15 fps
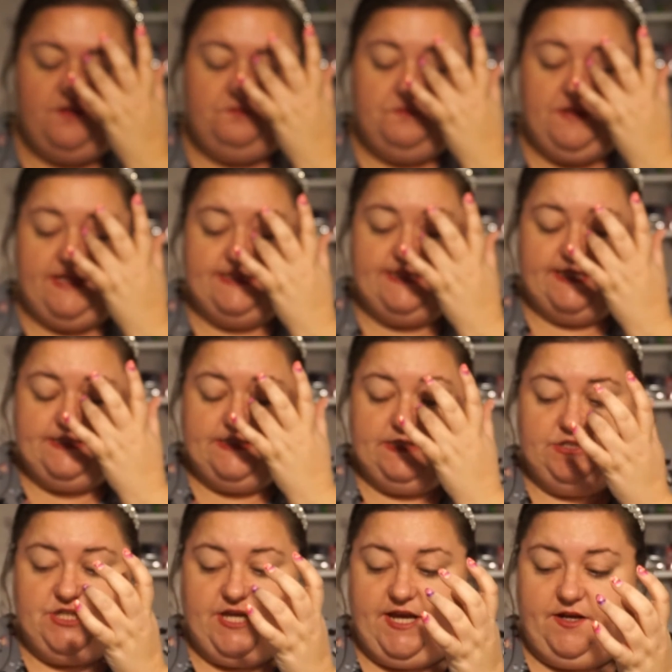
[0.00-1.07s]
it says the
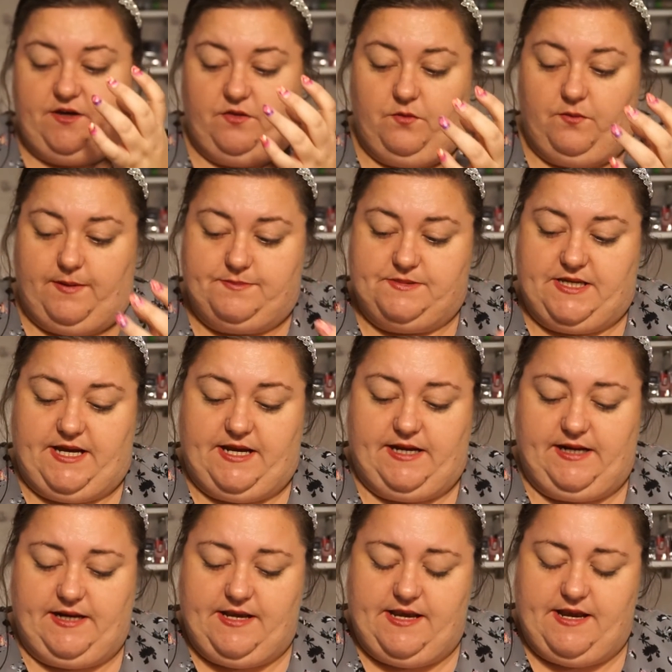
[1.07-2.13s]
shade on the website and I
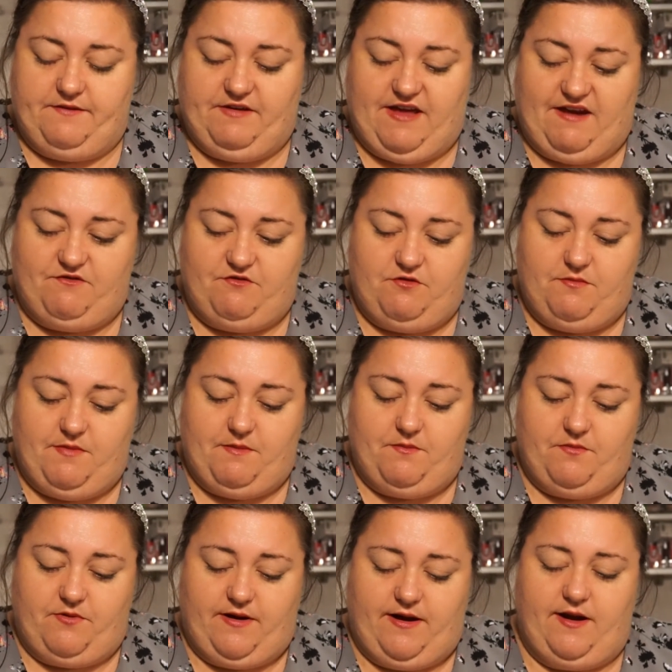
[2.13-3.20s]
can never ever
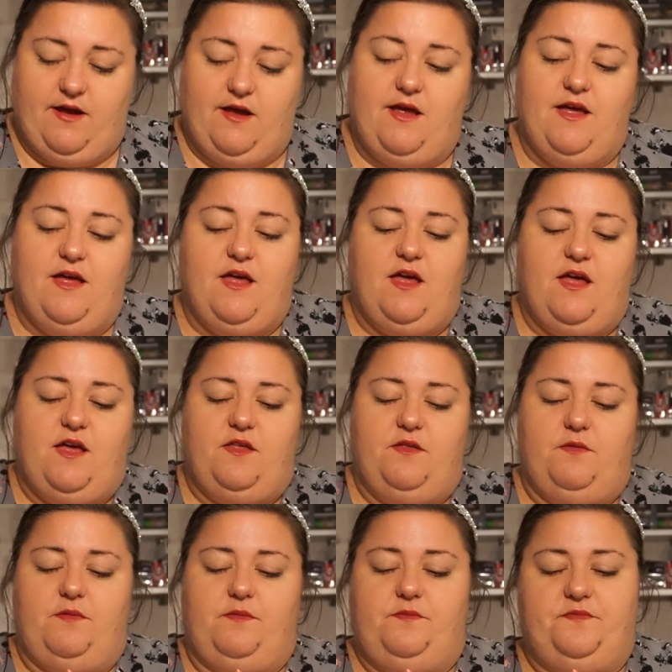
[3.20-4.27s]
remember it.
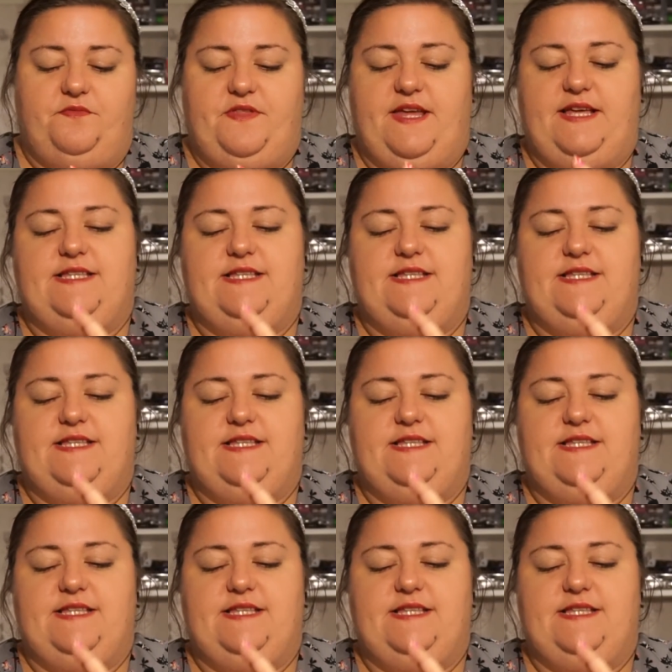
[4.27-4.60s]
This